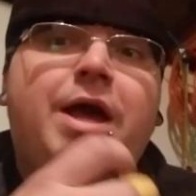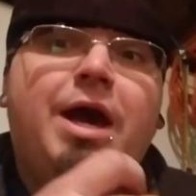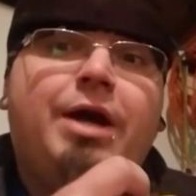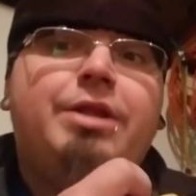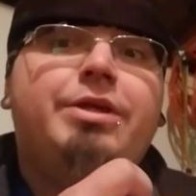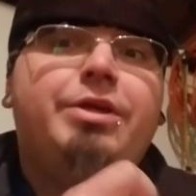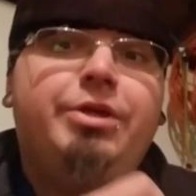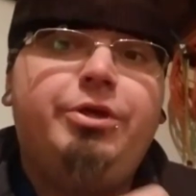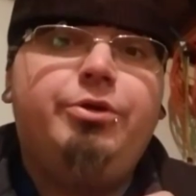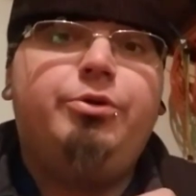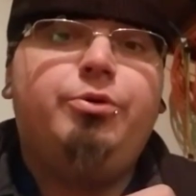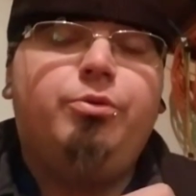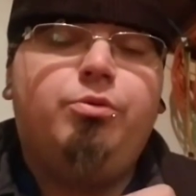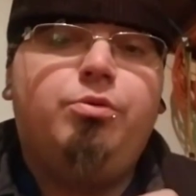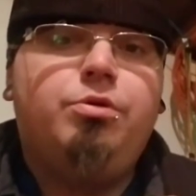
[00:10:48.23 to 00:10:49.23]
how do
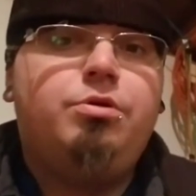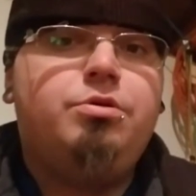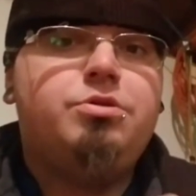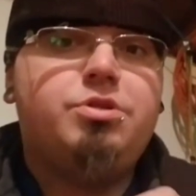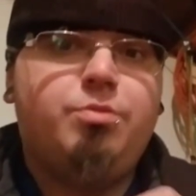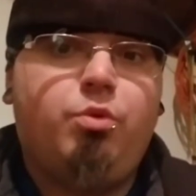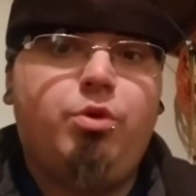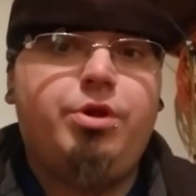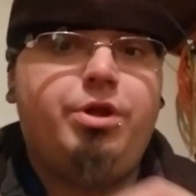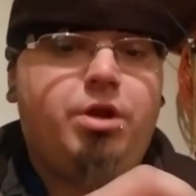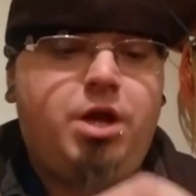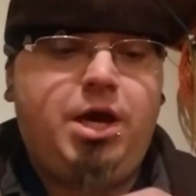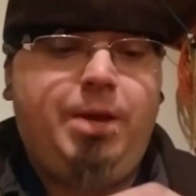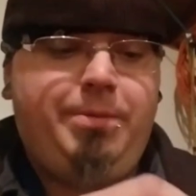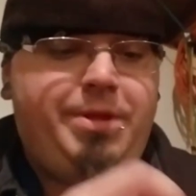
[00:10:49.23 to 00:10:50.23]
you support your
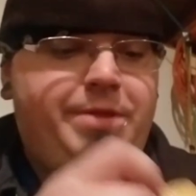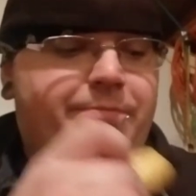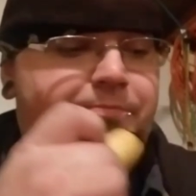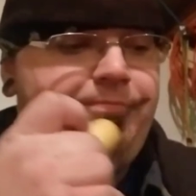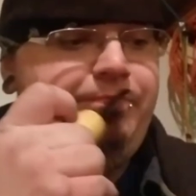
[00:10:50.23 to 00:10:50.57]
hobby